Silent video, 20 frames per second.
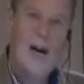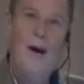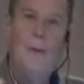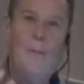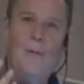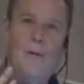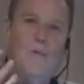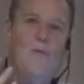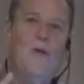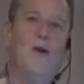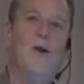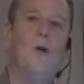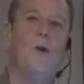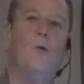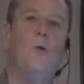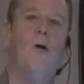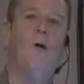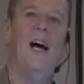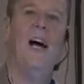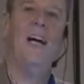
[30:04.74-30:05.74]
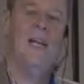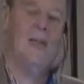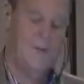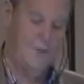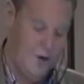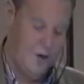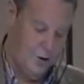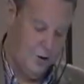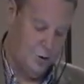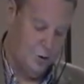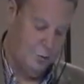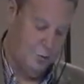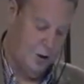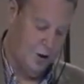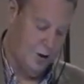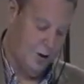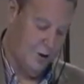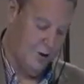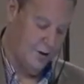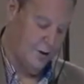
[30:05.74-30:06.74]
Stop and feel the weight of
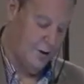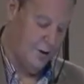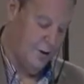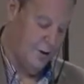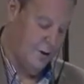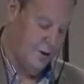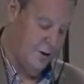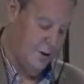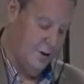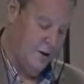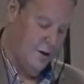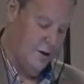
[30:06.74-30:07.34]
those words.